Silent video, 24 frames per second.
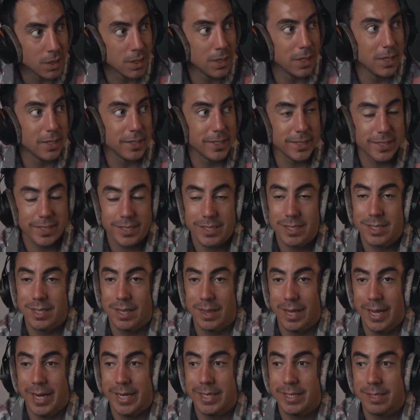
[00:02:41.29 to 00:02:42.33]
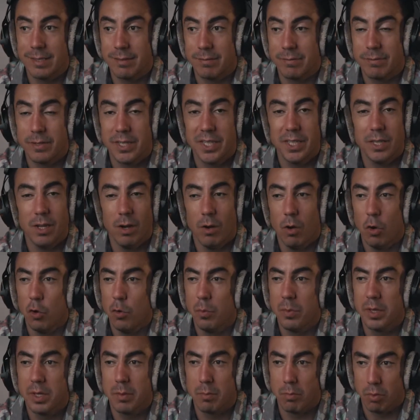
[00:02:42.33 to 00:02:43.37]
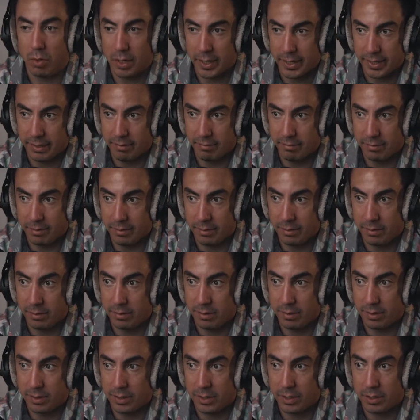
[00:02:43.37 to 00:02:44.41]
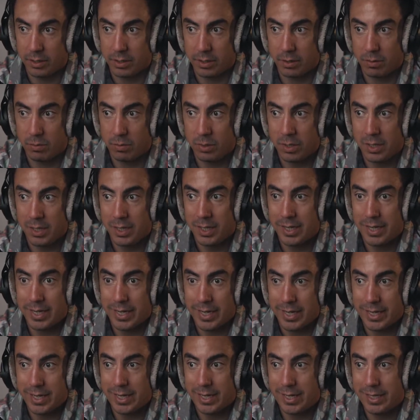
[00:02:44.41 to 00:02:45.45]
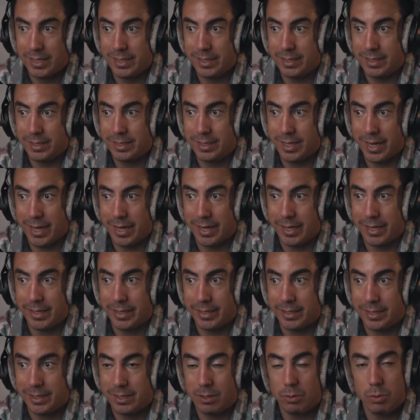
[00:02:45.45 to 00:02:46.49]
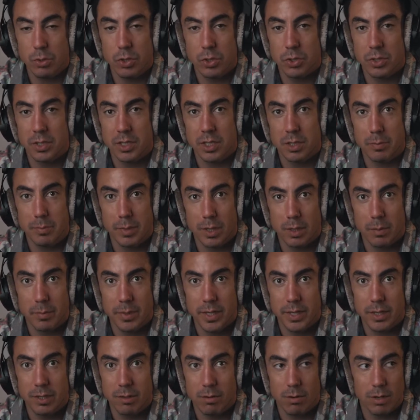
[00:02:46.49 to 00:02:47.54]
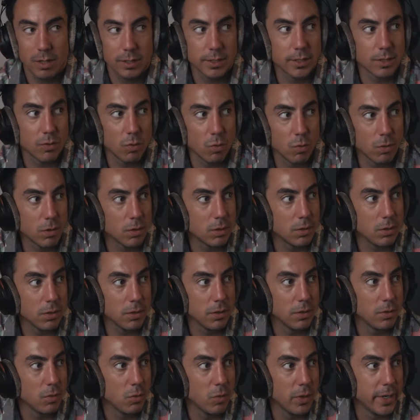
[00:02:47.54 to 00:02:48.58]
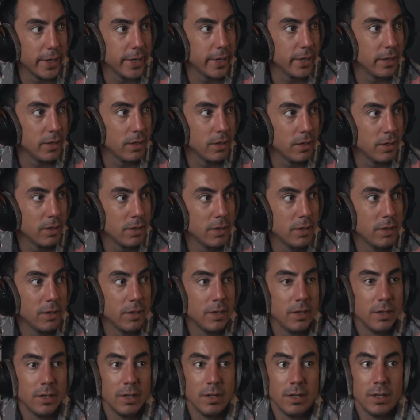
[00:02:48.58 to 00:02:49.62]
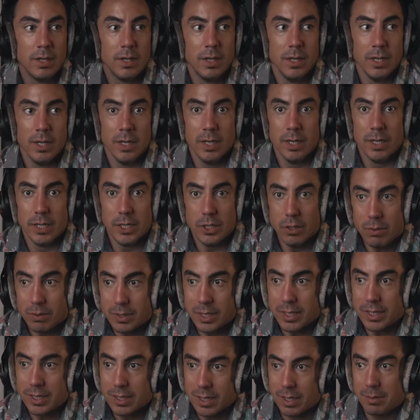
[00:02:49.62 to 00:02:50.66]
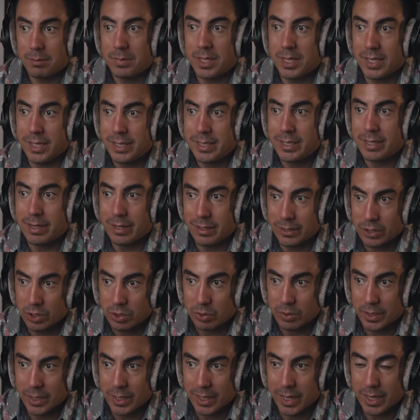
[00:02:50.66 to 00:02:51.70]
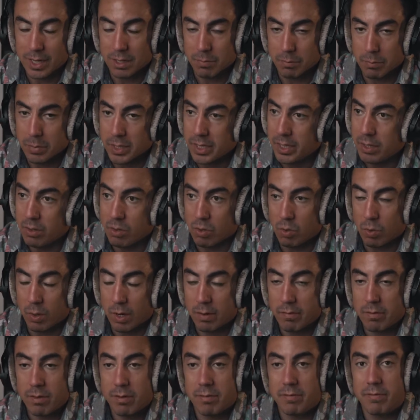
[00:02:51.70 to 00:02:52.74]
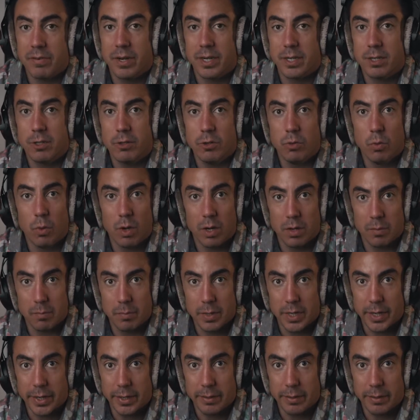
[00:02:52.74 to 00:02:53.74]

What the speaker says: This is the land of the free, the home of the brave. You know, it is a social experiment across the world where you can come to this country and be whoever the fuck you want to be.